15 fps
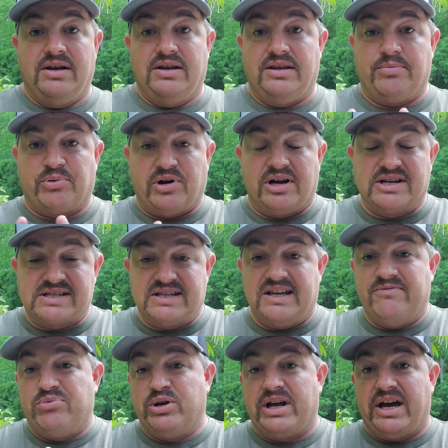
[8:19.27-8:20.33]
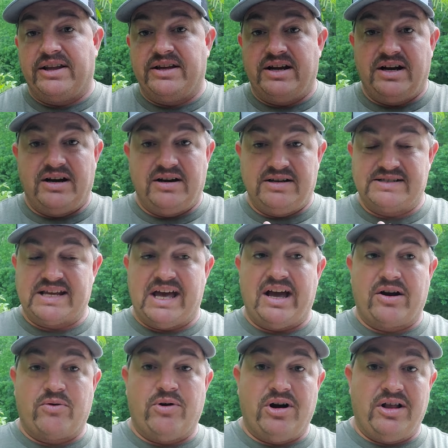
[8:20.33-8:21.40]
the products that they put out there. It's high
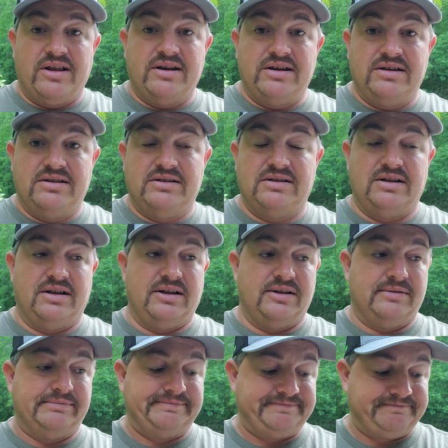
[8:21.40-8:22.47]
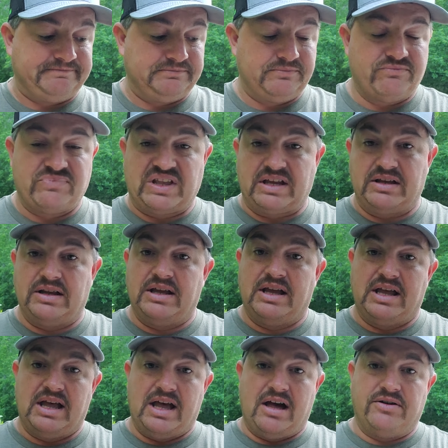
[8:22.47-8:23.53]
quality.
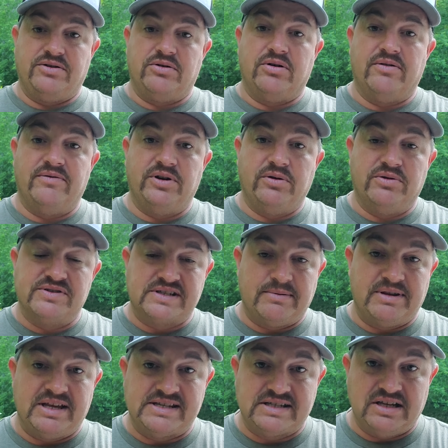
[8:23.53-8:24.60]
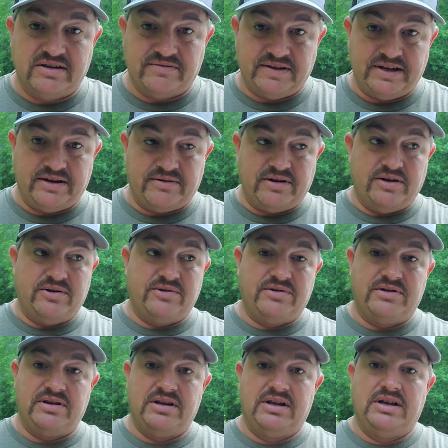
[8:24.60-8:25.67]
I'll do a review on some of that stuff later on.
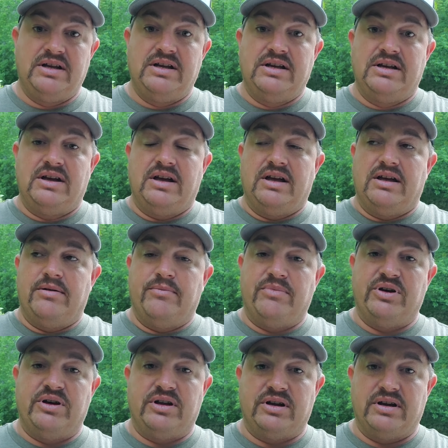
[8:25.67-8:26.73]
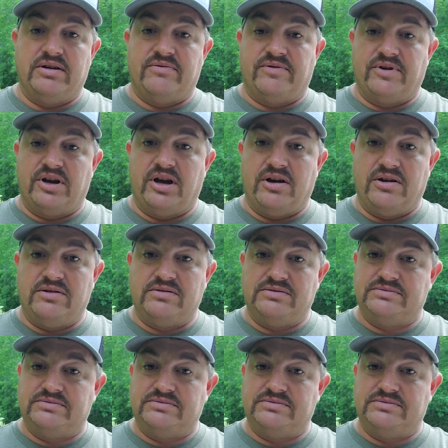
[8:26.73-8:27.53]
But for y'all,